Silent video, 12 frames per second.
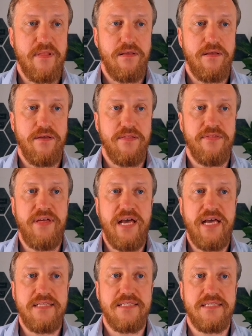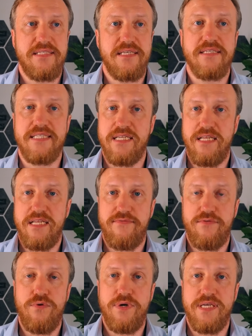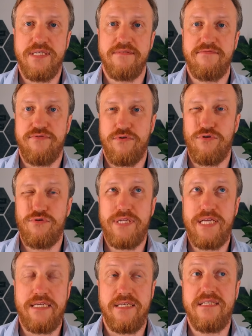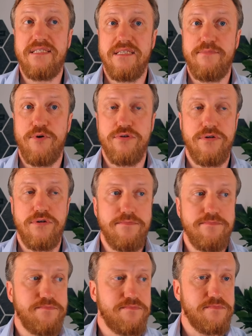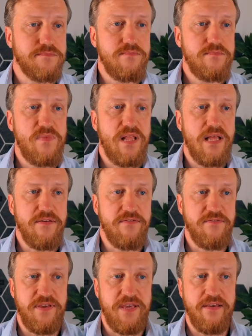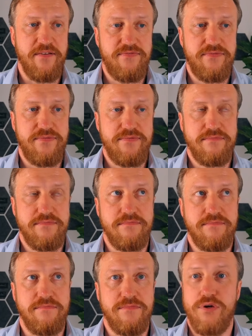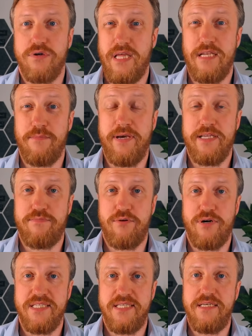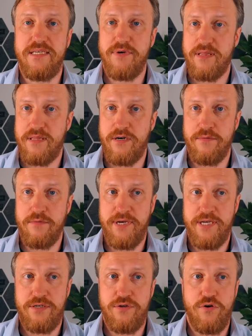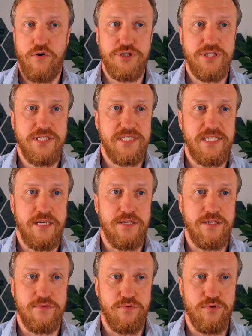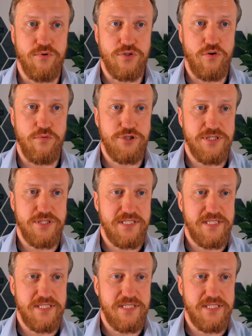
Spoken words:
that's SNet 4 is for today decent model with not that bad pricing, but there are better options and worse options.